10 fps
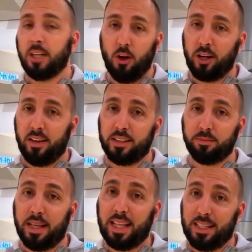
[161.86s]
Okay, that's
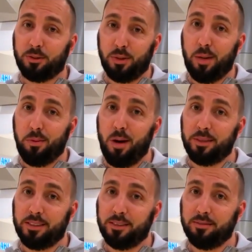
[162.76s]
my last one, I
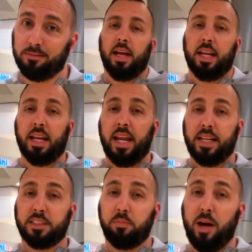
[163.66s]
promise.
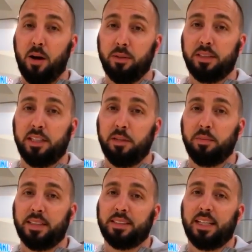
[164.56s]
Next power tip
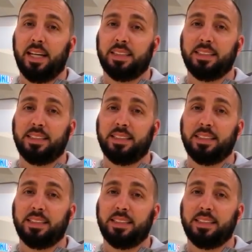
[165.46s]
is to get